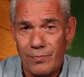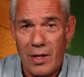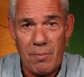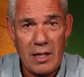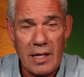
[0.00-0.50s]

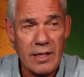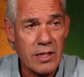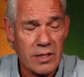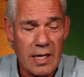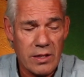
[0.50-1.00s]
I mean, they
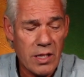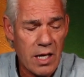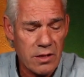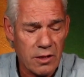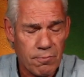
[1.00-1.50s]
just had
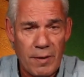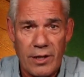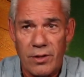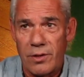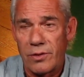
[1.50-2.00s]
tons of
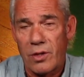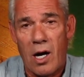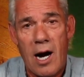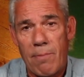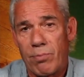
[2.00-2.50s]
speakers,
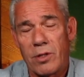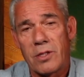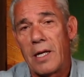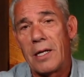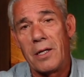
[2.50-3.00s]
opera
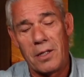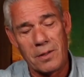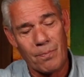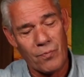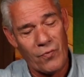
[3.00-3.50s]
singer,